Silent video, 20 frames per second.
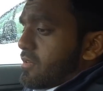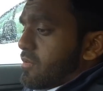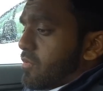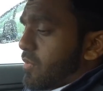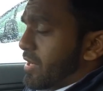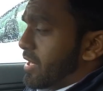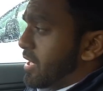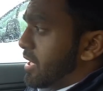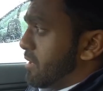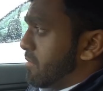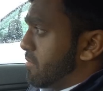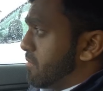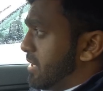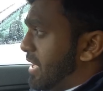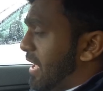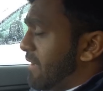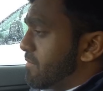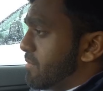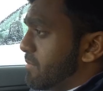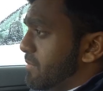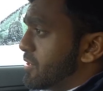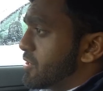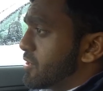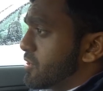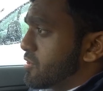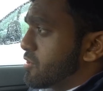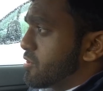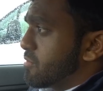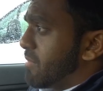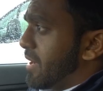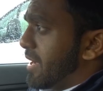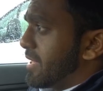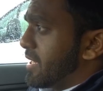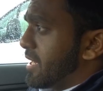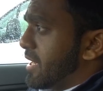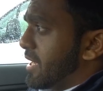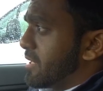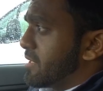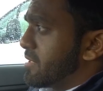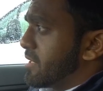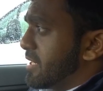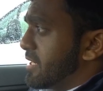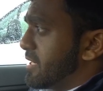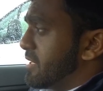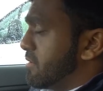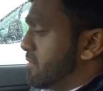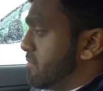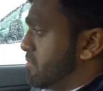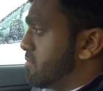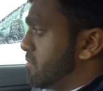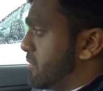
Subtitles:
when he gave permission to buy the land and